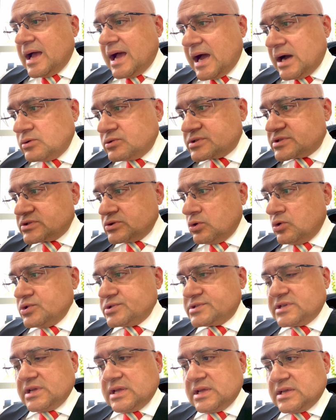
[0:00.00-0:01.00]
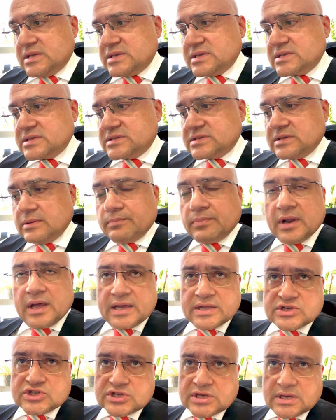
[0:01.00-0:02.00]
outsourcing
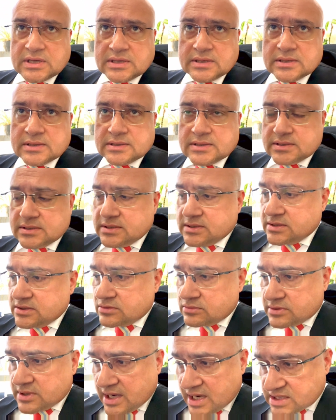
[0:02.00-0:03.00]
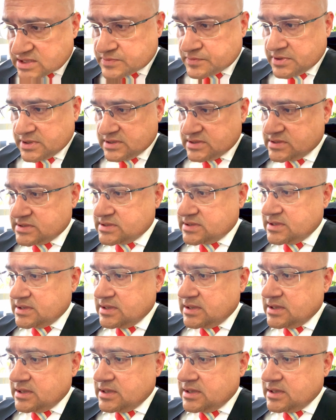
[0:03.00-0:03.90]
supply chain to the experts